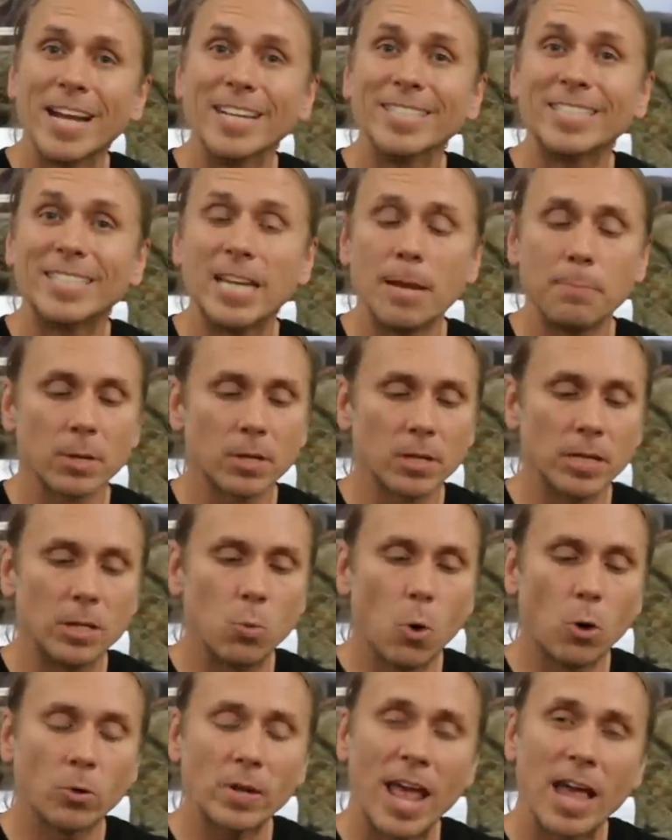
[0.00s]
and typically
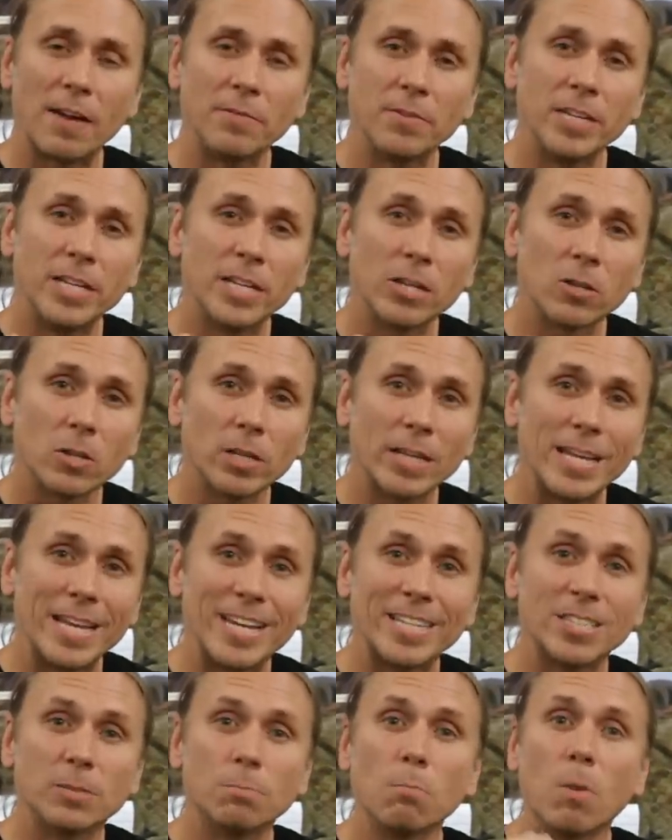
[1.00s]
won't have nearly
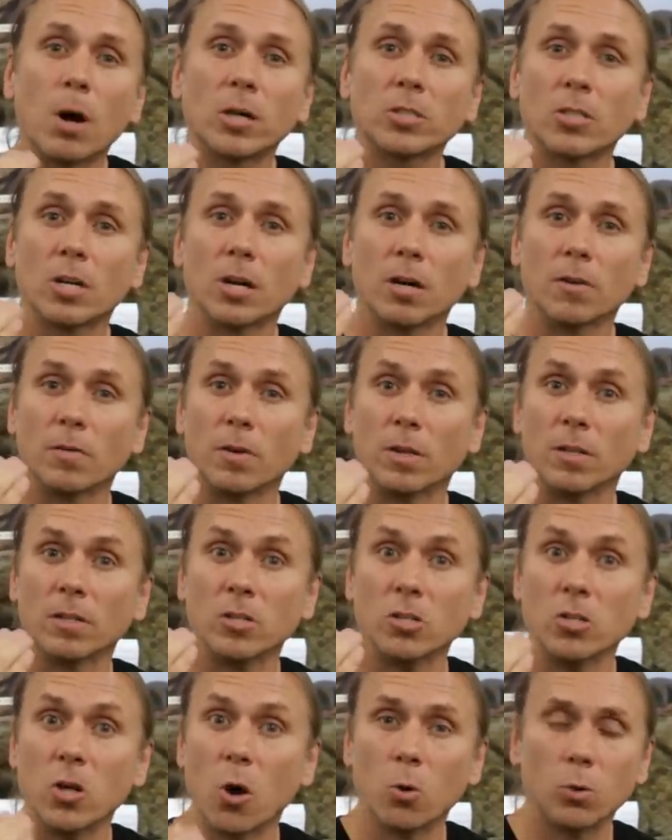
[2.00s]
as much of a
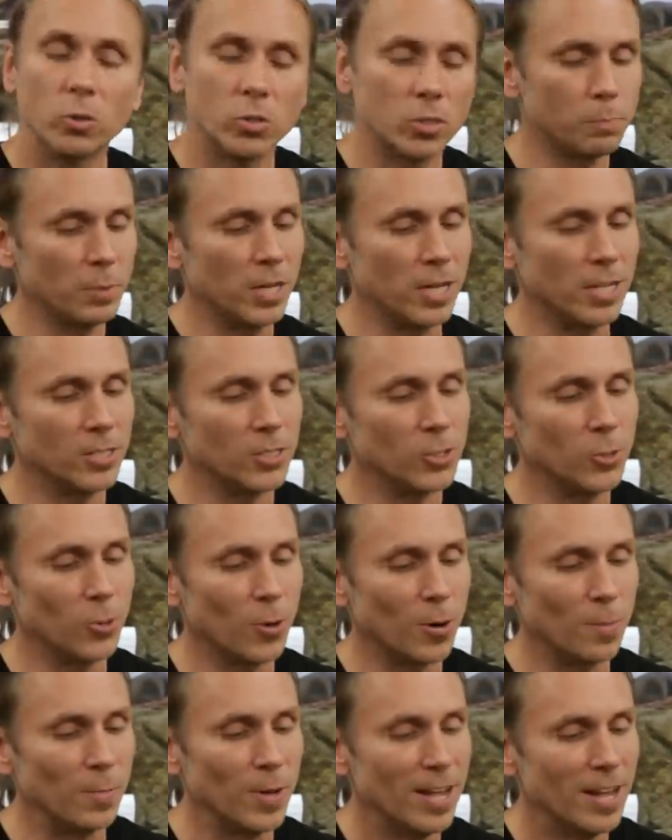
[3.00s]
nose piece to
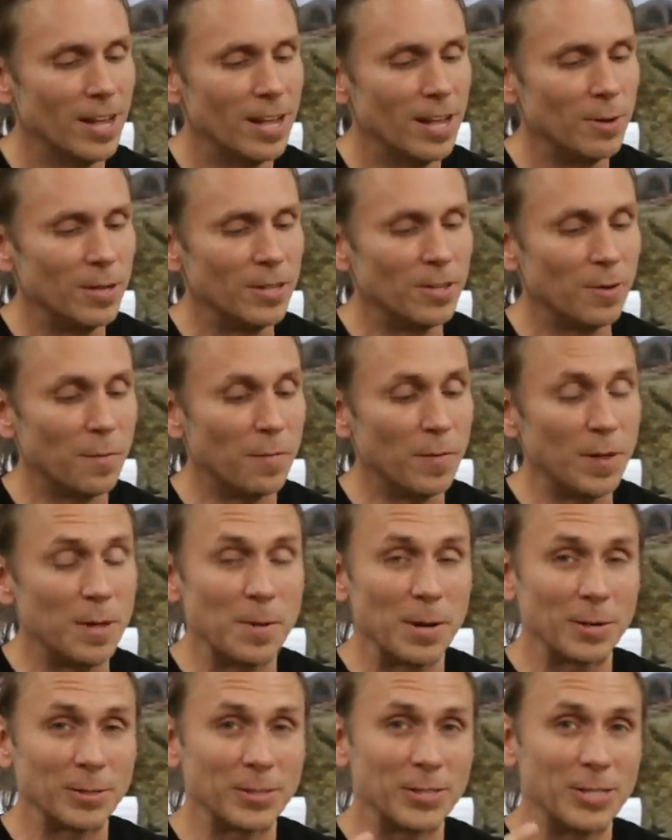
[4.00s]
them. And the
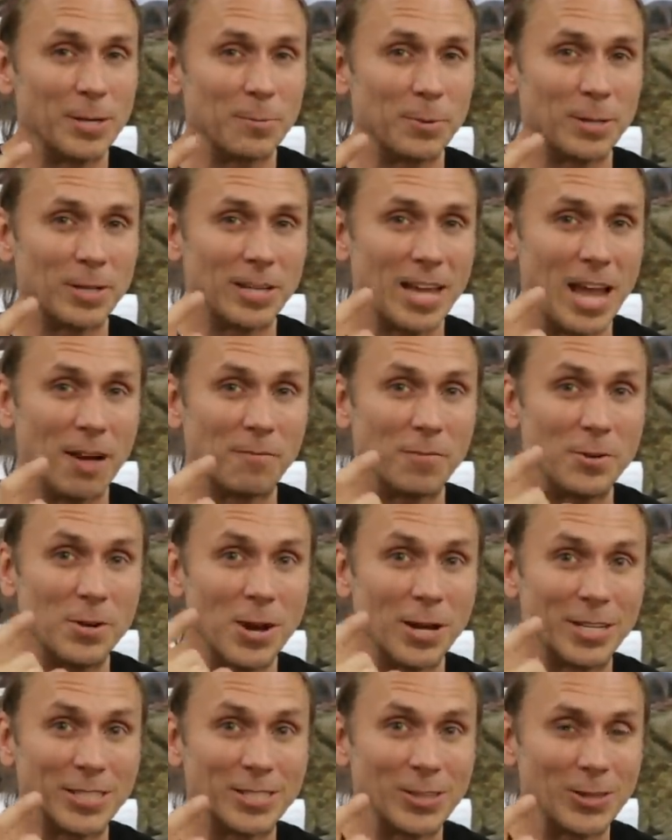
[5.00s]
females typically have
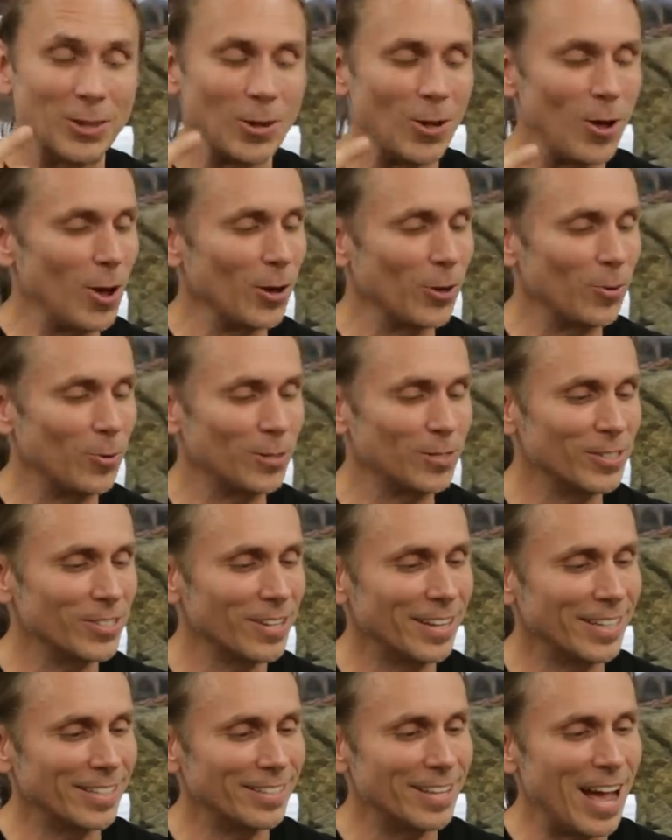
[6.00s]
nice long ones
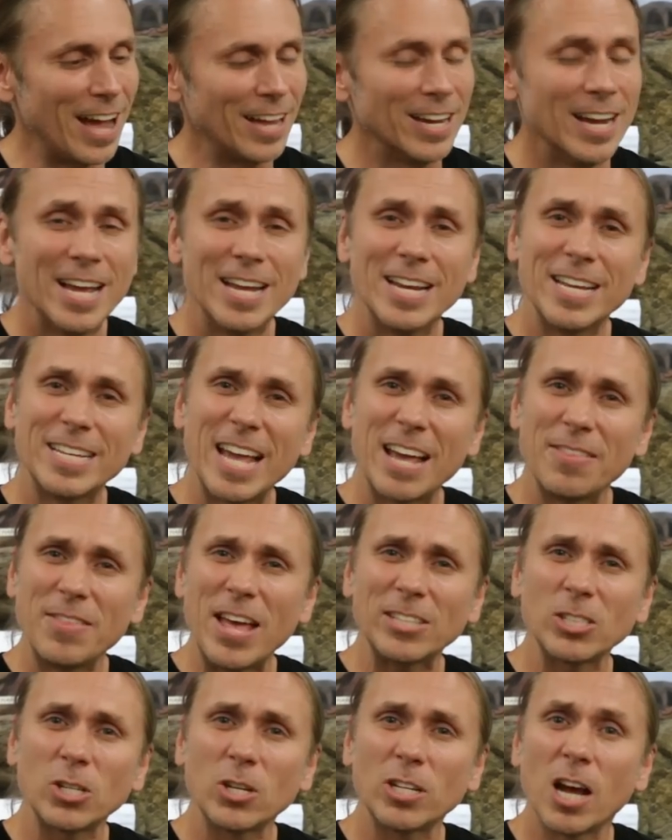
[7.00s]
like that. And again,
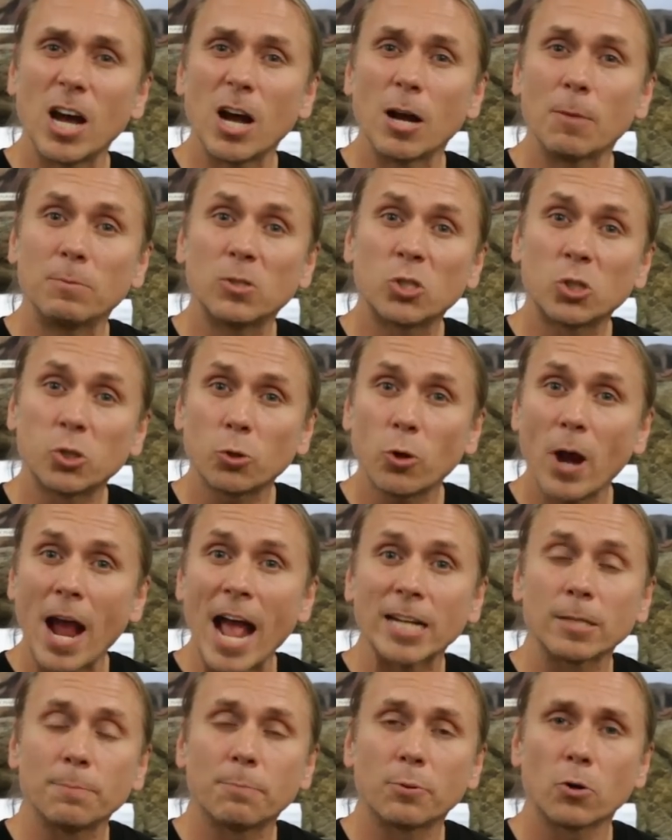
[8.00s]
that's gonna
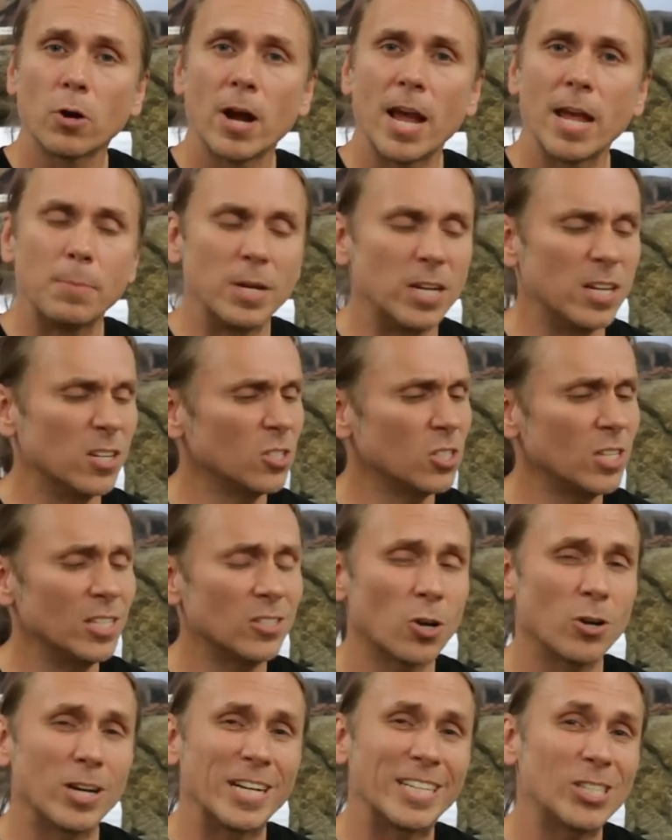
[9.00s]
attract prey because these
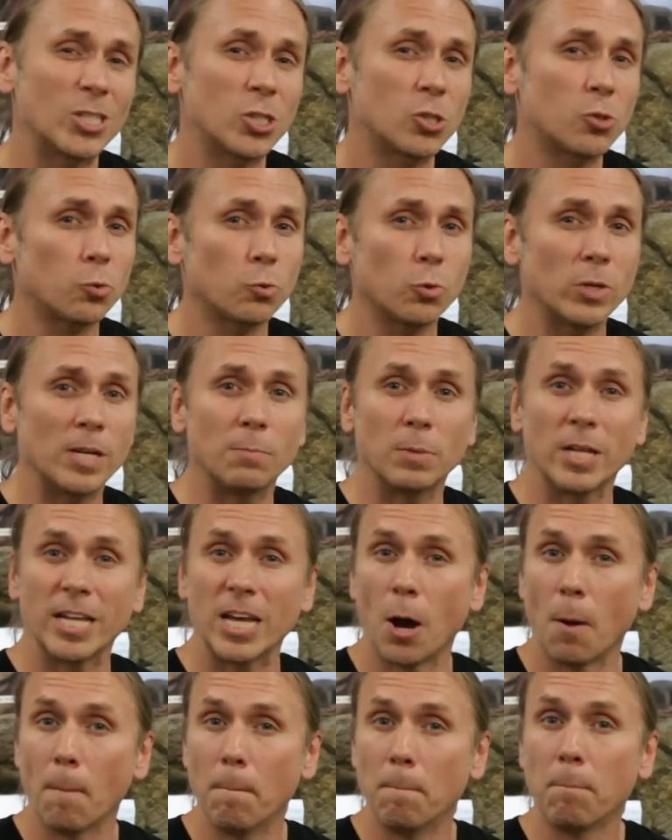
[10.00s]
are extremely
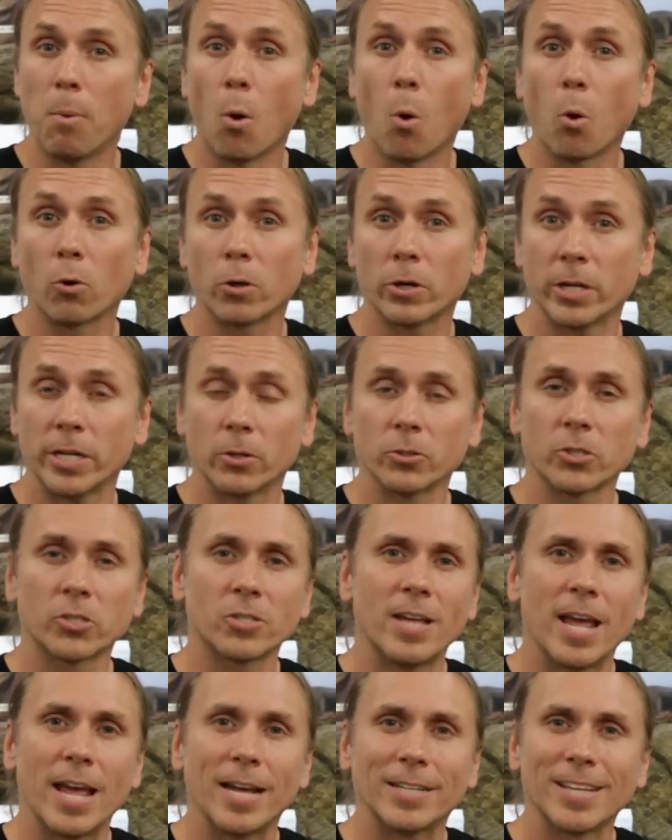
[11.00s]
arboreal
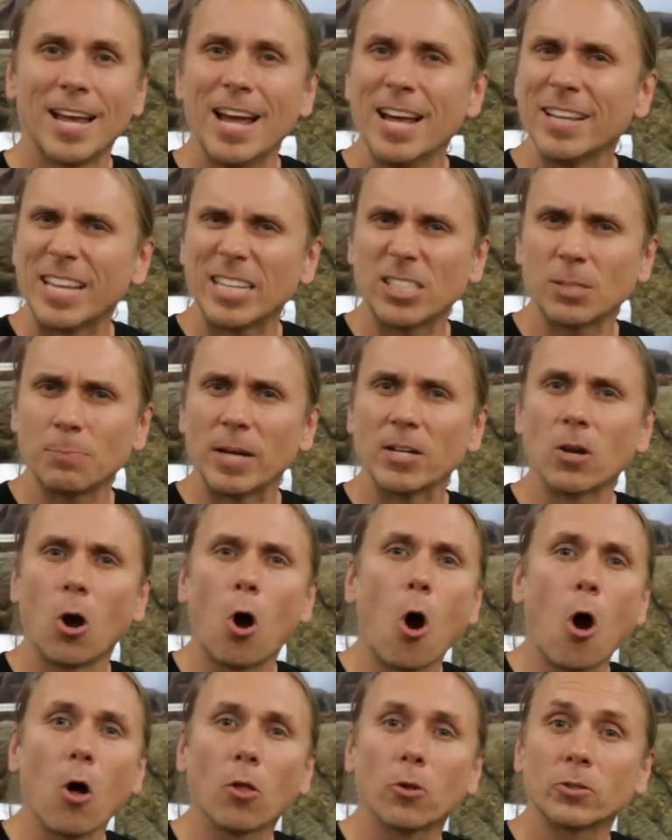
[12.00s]
snakes that spend
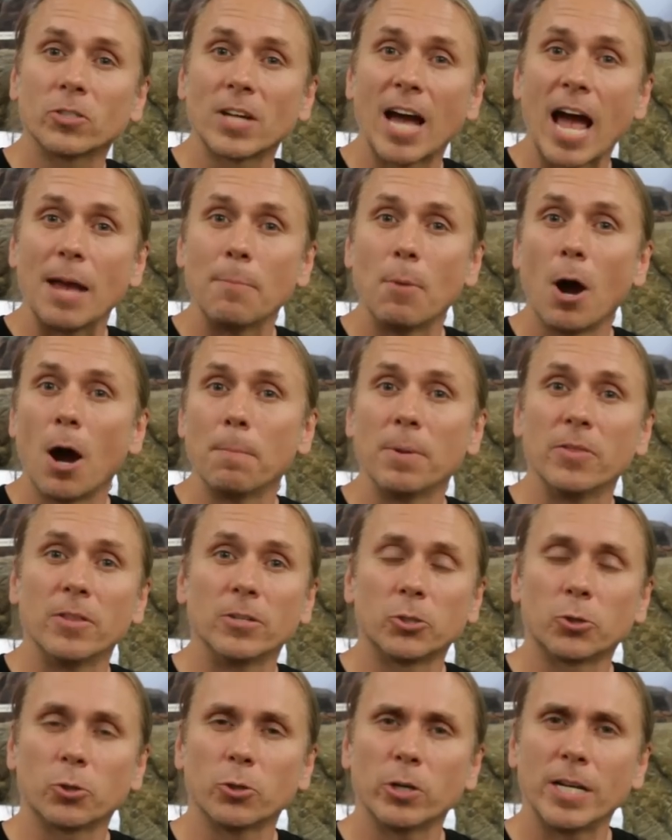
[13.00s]
all their time up in the
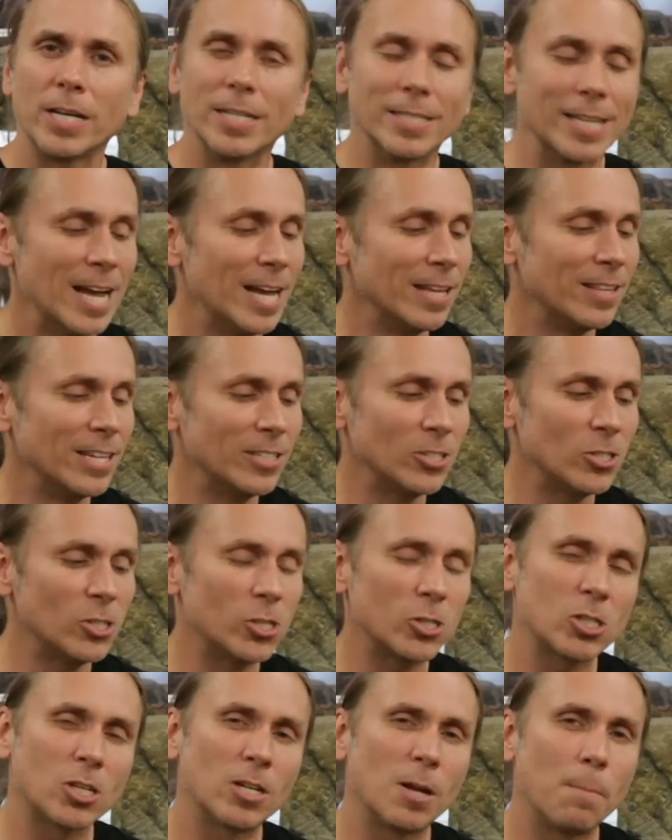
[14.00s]
trees. This is
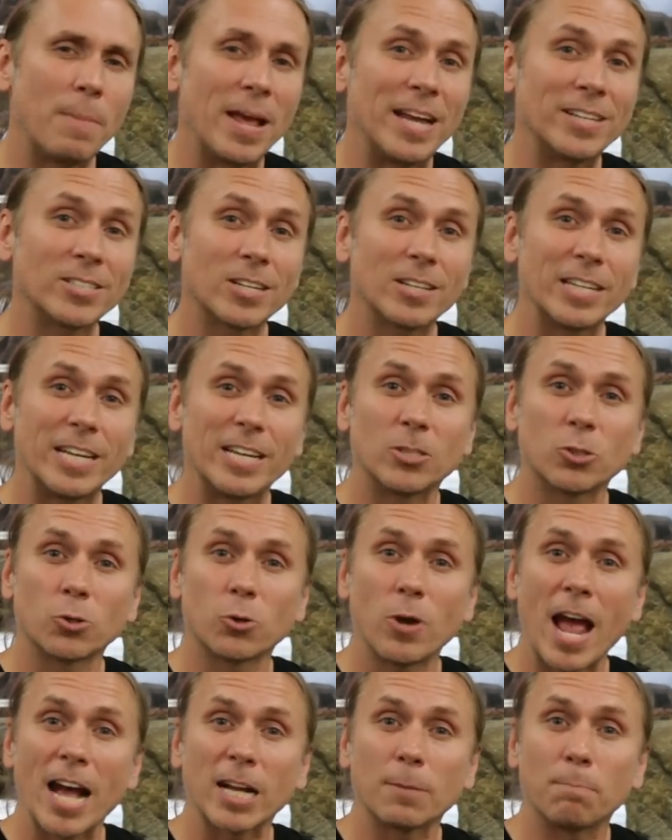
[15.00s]
just gonna basically
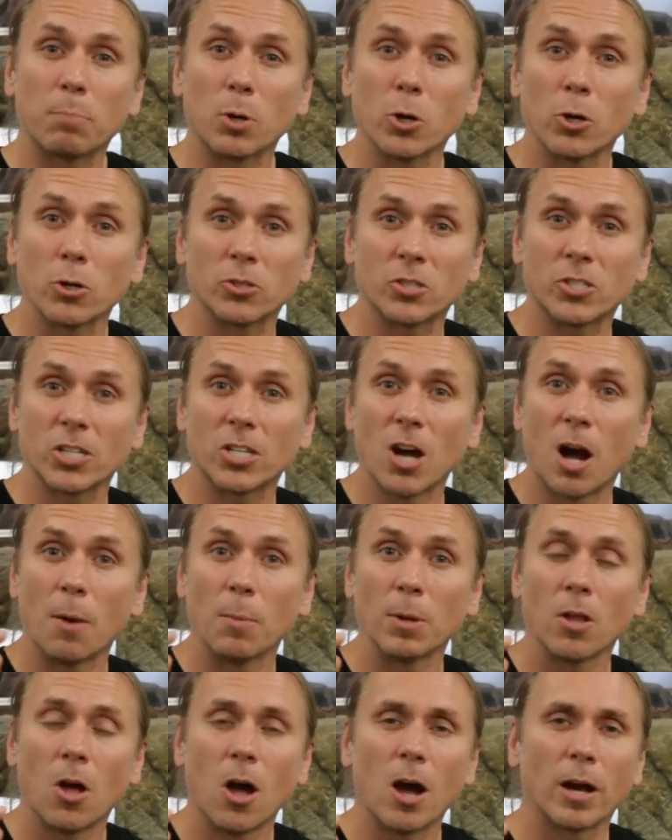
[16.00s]
attract birds to come
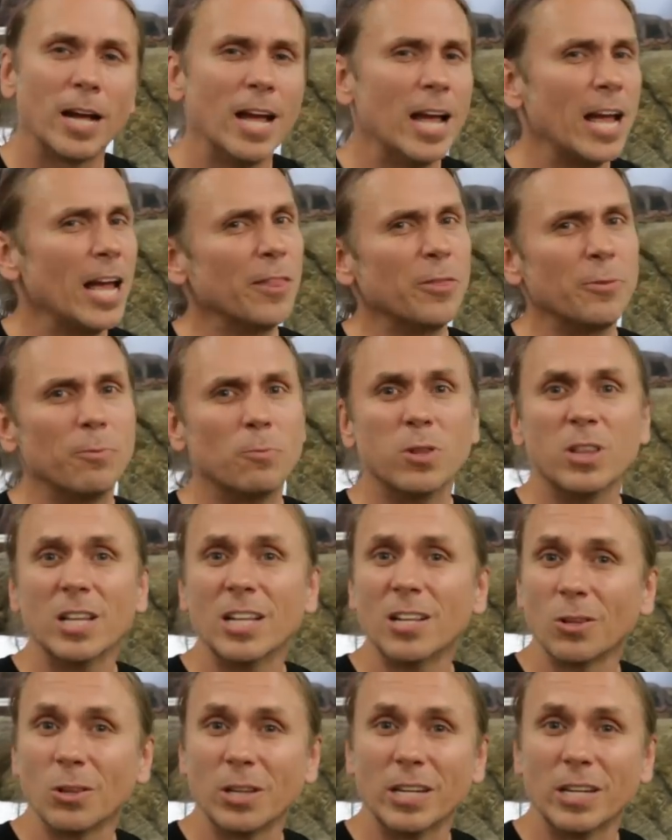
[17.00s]
along and little